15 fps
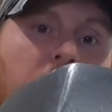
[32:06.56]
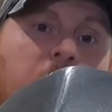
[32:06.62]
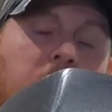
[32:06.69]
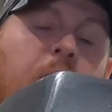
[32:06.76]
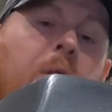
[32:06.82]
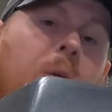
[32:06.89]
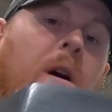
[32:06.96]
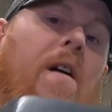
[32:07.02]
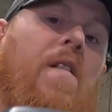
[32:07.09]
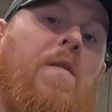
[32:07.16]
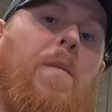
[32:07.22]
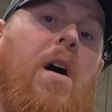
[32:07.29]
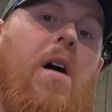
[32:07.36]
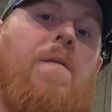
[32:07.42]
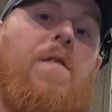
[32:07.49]
just in the right
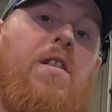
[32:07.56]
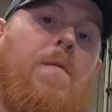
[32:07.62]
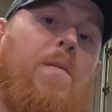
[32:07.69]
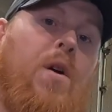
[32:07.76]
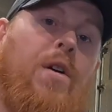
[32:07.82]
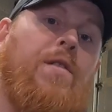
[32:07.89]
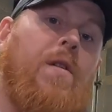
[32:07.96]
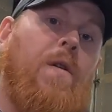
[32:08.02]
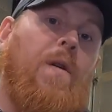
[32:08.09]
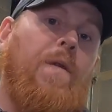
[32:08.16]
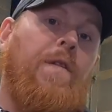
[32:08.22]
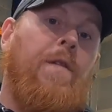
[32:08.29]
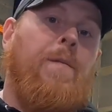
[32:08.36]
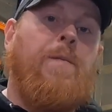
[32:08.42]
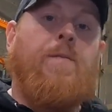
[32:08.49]
spot for you to mark the
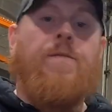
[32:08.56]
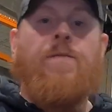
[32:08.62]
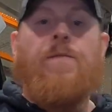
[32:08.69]
holes.